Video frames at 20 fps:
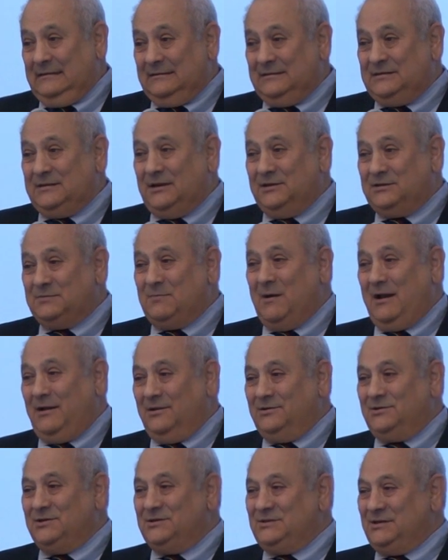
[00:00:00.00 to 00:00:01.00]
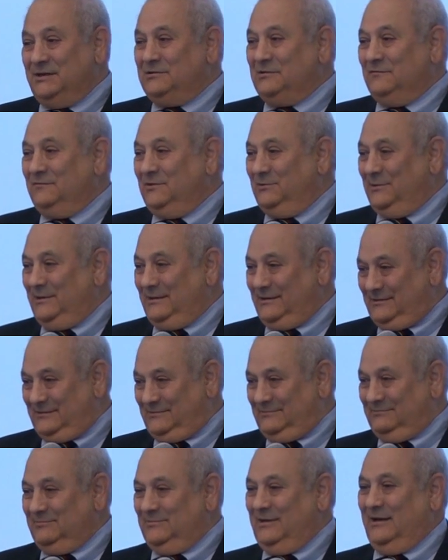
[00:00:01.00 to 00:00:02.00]
seismologist interviewing
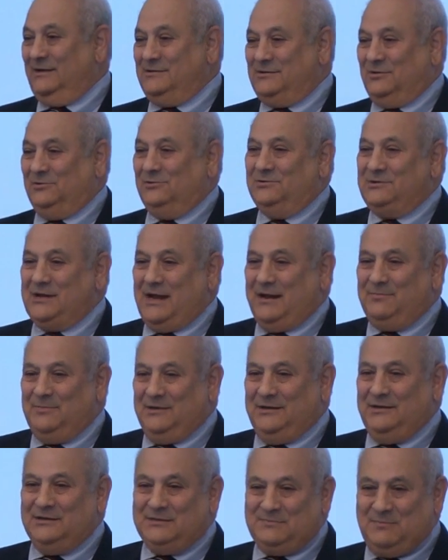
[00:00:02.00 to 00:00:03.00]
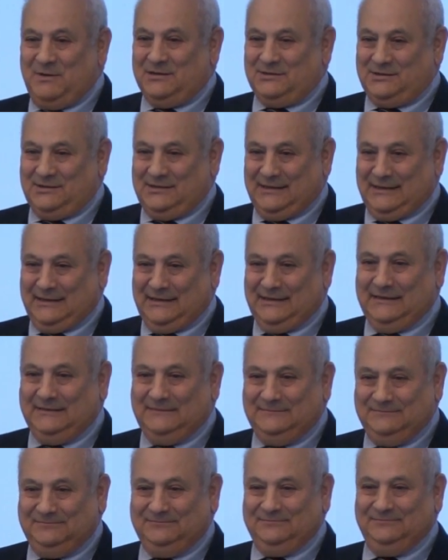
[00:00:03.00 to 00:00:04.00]
a nice old Japanese peasant
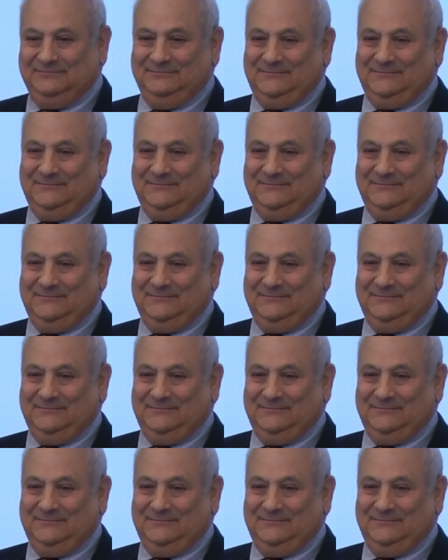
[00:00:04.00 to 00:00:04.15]
lady,